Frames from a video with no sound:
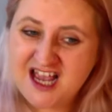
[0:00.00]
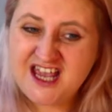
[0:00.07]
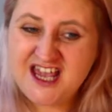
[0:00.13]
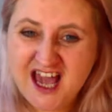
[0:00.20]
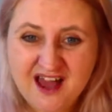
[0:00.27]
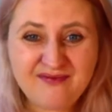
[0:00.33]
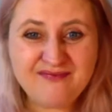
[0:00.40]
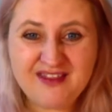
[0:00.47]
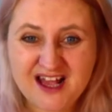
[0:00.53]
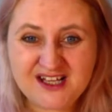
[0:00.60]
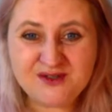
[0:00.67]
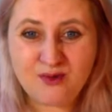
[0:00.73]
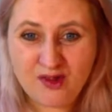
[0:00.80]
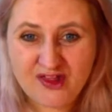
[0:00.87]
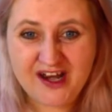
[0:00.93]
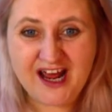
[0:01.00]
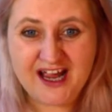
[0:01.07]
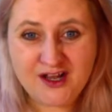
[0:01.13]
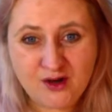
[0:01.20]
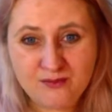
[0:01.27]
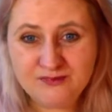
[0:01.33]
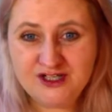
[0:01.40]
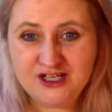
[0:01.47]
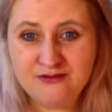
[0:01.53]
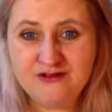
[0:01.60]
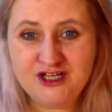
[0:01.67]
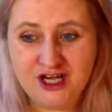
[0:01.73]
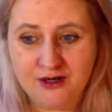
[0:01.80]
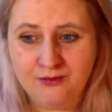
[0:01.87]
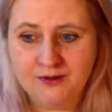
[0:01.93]
Yeah, that's one that I come to
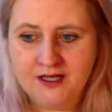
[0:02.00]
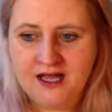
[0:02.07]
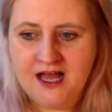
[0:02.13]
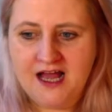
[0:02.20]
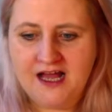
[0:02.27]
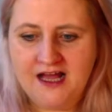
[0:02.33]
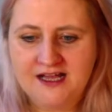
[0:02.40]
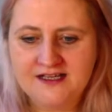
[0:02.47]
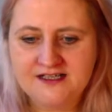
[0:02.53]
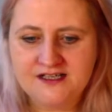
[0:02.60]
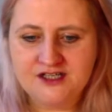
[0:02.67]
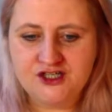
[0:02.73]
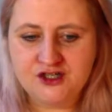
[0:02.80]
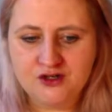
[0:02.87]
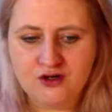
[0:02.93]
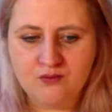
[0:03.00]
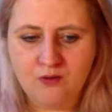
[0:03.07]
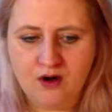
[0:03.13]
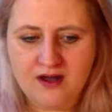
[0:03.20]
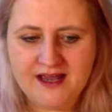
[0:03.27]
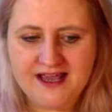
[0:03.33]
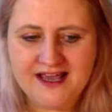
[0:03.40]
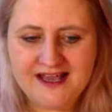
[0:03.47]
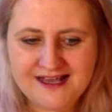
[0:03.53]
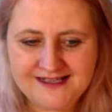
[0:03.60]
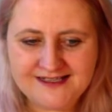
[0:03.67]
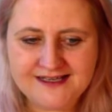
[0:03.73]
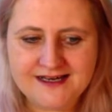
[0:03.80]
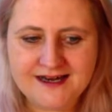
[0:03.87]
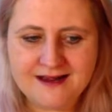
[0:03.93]
too. And do you know what? It
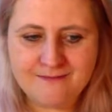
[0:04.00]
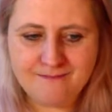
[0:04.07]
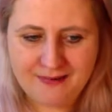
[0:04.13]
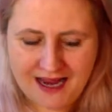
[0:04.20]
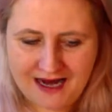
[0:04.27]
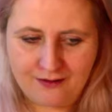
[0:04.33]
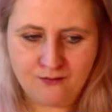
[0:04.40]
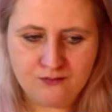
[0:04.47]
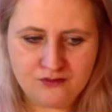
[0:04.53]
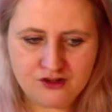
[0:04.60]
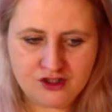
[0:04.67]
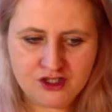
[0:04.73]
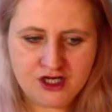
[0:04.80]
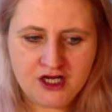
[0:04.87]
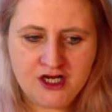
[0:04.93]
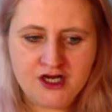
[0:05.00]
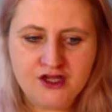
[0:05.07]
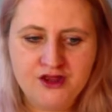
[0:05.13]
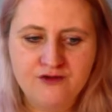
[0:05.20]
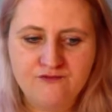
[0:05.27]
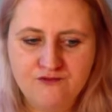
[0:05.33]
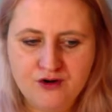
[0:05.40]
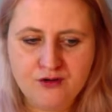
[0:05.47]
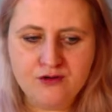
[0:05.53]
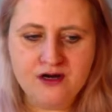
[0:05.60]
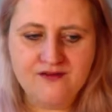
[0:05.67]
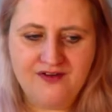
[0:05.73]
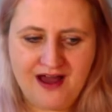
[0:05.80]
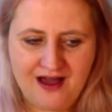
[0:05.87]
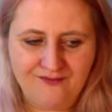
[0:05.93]
isn't about the rule
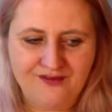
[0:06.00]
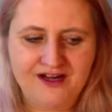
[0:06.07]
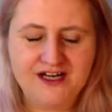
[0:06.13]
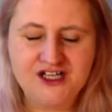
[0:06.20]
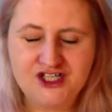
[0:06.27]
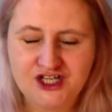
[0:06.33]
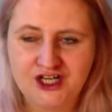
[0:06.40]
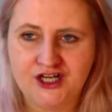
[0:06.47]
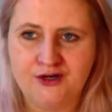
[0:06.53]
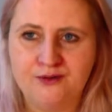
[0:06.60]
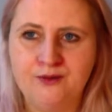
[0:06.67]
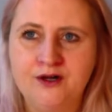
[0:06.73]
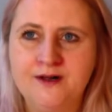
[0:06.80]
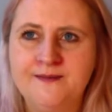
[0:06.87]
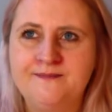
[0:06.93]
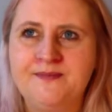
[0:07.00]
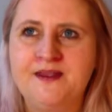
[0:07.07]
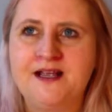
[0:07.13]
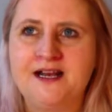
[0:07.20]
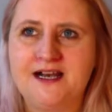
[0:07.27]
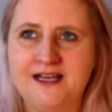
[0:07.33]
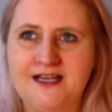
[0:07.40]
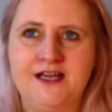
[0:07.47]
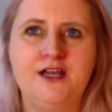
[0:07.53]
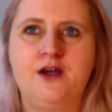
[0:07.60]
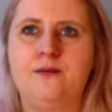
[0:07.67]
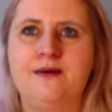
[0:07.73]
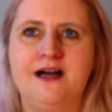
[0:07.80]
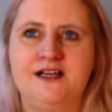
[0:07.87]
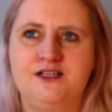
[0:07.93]
of having to clear your
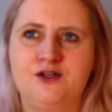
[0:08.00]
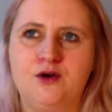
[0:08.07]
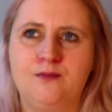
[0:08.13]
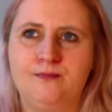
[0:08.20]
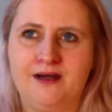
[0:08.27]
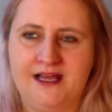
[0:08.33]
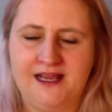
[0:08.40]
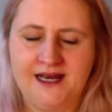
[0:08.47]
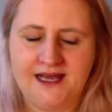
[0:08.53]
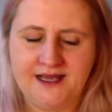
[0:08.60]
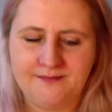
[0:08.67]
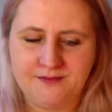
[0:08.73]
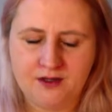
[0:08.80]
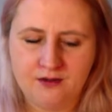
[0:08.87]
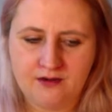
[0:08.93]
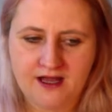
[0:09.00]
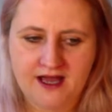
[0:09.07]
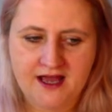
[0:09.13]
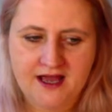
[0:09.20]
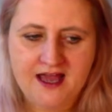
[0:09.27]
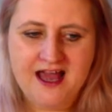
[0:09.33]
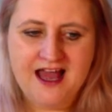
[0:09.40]
mind completely, okay?